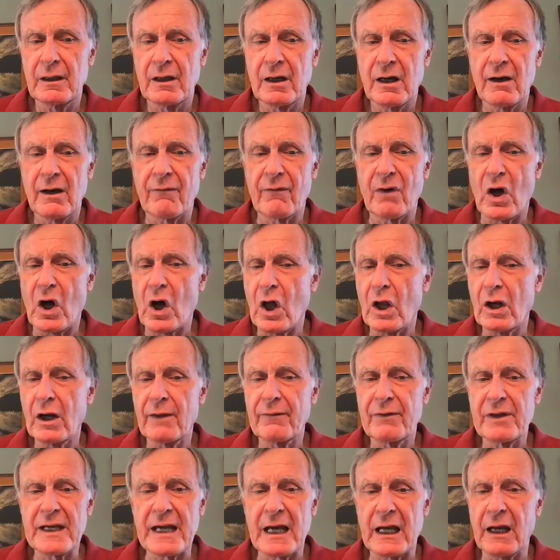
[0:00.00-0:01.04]
of all
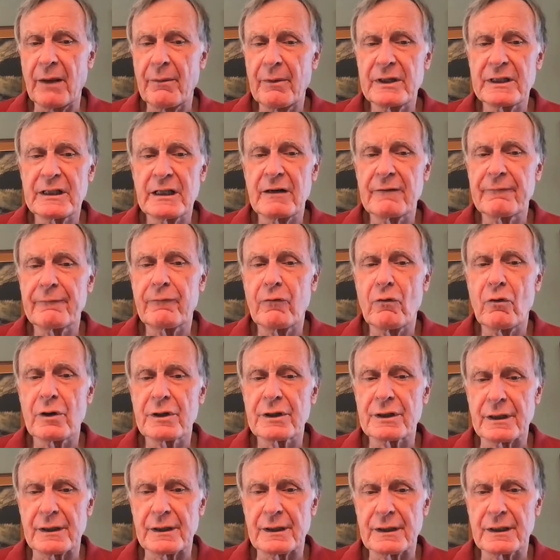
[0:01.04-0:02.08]
of the elements and
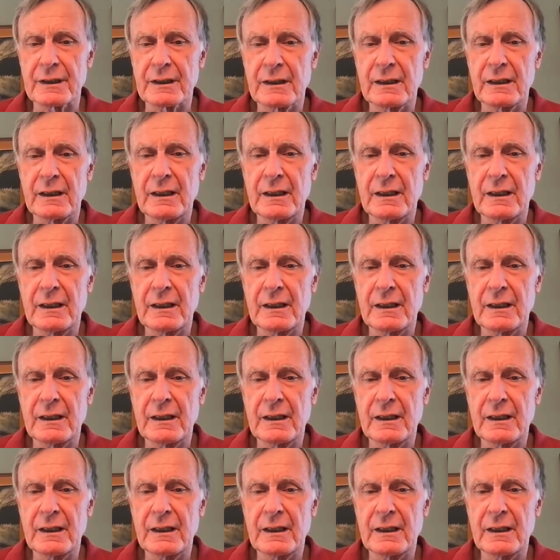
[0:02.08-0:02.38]
forces